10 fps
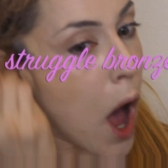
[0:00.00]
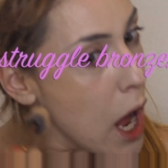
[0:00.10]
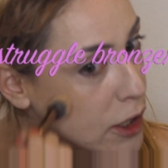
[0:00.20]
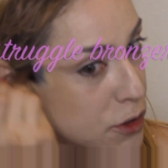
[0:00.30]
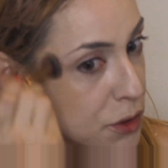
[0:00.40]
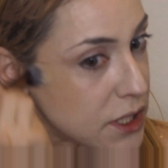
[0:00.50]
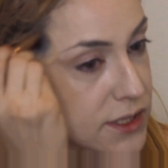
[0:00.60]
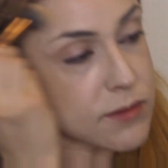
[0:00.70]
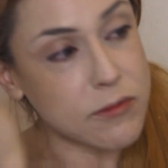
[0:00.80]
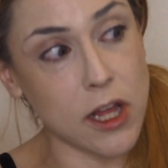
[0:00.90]
I do
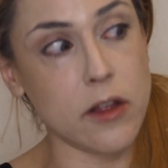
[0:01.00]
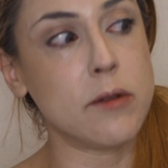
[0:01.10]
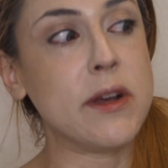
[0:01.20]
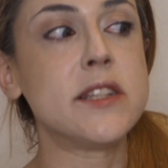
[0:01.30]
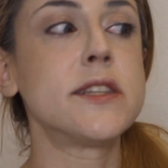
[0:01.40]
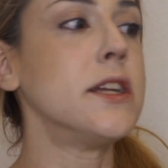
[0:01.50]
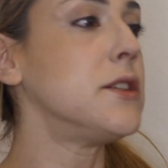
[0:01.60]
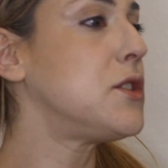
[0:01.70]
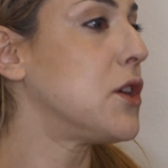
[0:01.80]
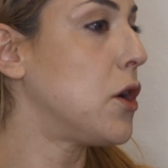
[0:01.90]
need some color in my
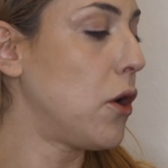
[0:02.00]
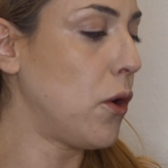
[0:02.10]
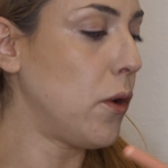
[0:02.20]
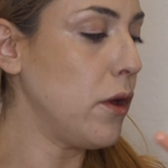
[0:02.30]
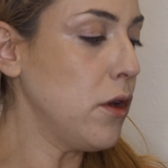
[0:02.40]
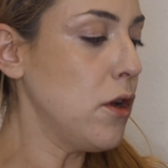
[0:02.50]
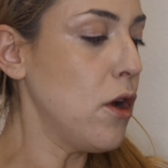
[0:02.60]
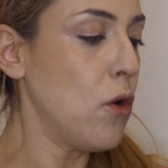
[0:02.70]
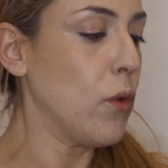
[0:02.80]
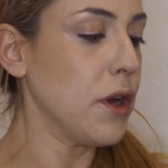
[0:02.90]
skin, so
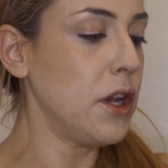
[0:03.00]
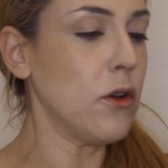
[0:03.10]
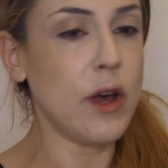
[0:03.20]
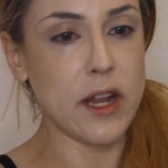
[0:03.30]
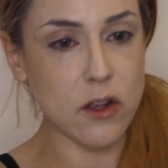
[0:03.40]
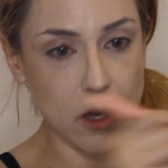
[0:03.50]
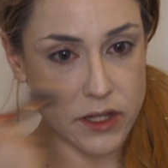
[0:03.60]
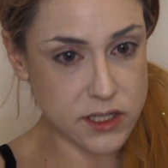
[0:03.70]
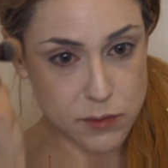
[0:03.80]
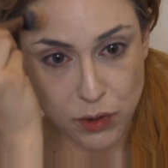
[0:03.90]
we're gonna go ahead and call
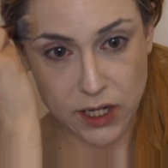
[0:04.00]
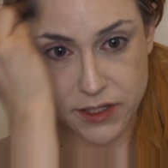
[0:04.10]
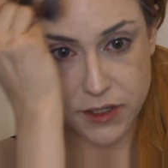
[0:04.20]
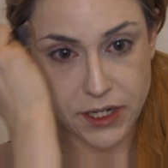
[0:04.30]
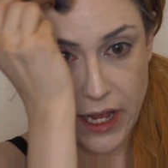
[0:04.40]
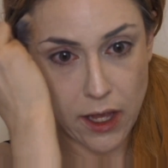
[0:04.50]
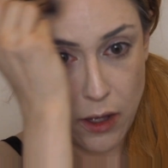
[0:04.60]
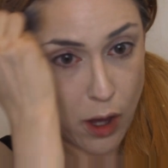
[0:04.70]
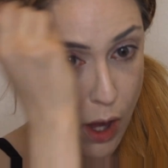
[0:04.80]
this the bronzer today.